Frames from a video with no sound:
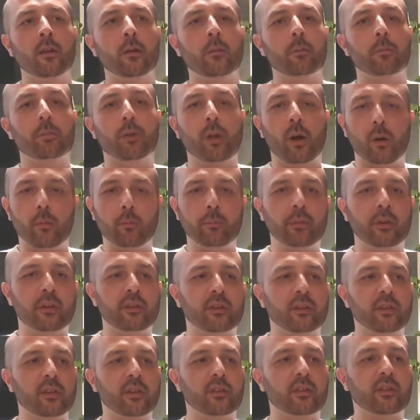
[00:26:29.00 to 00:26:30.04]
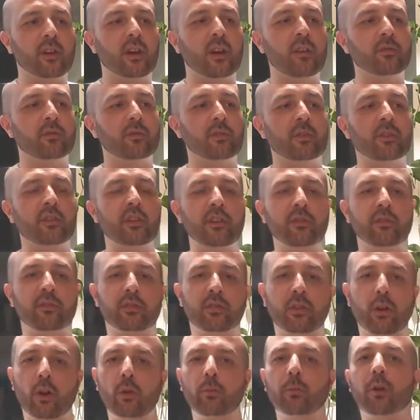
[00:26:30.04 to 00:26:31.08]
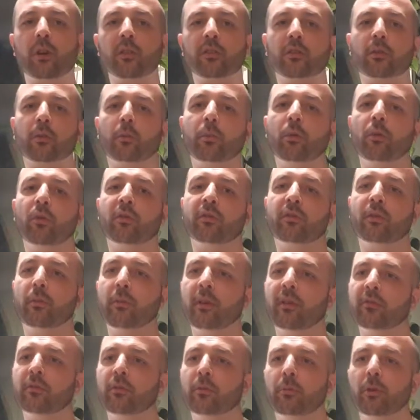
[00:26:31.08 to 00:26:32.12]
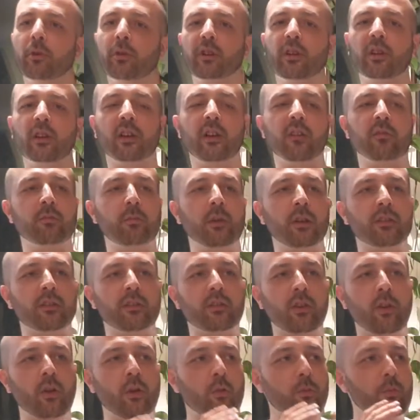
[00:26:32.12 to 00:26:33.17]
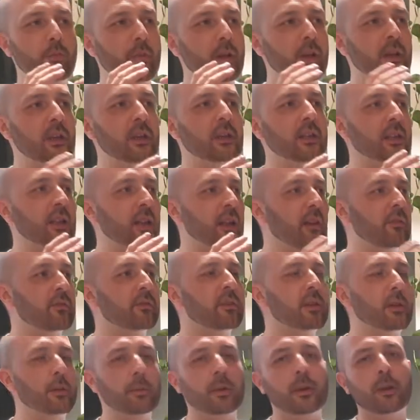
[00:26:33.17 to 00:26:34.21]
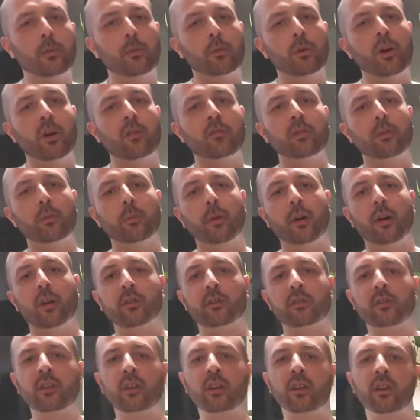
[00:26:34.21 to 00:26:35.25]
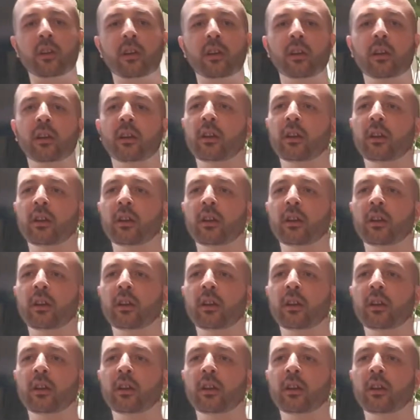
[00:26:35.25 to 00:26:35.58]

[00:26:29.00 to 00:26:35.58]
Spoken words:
plant business, I've received so much support from everybody, and I've met so many lovely people over the past year